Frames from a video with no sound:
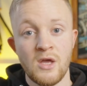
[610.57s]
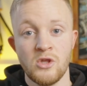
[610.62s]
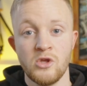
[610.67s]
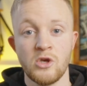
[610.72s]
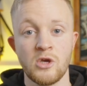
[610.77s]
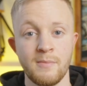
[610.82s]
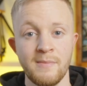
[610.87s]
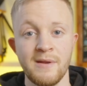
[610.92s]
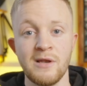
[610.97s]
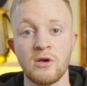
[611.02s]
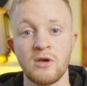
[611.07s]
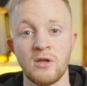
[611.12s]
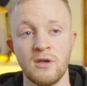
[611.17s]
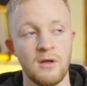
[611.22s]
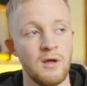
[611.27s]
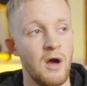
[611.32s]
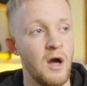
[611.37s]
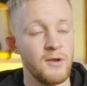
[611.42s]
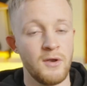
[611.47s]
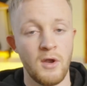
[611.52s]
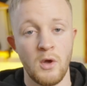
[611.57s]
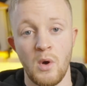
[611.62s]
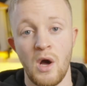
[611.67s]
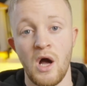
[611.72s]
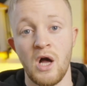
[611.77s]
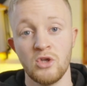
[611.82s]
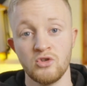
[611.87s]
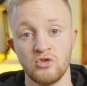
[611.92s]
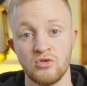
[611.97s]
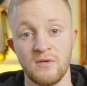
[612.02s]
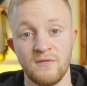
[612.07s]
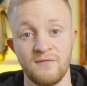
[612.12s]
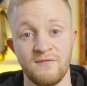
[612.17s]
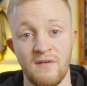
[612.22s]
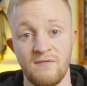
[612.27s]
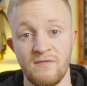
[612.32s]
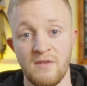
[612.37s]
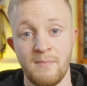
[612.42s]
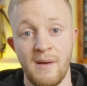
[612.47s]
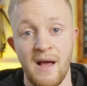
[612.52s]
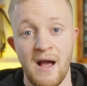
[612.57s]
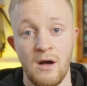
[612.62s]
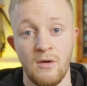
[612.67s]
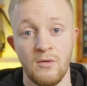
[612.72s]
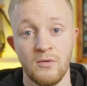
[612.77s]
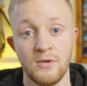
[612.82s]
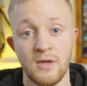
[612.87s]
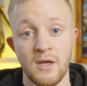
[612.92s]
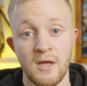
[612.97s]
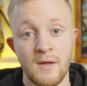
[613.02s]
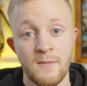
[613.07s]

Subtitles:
you can be looking at, I don't know, £150